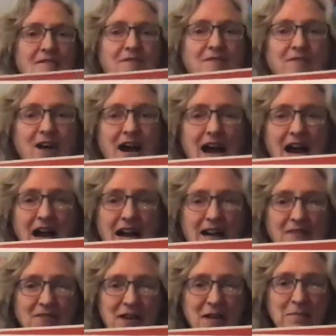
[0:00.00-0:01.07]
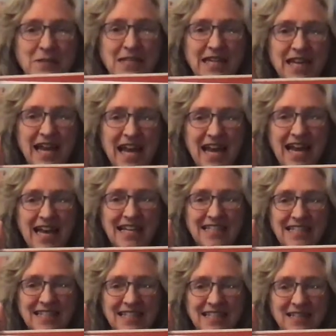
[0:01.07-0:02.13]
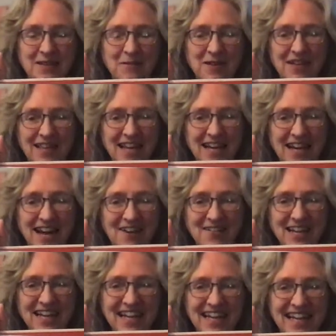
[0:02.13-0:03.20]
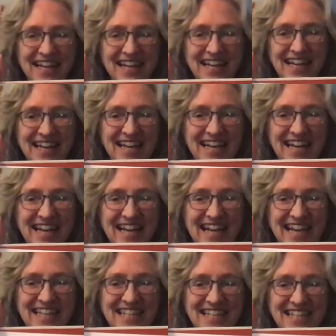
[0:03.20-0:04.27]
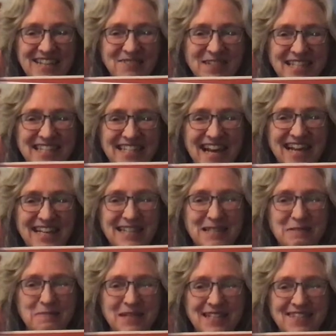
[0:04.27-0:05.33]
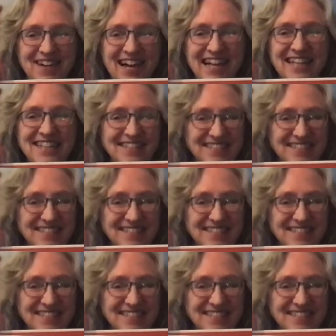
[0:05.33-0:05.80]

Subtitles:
5 empty cans. Where are they going? Into the recycling bin, right?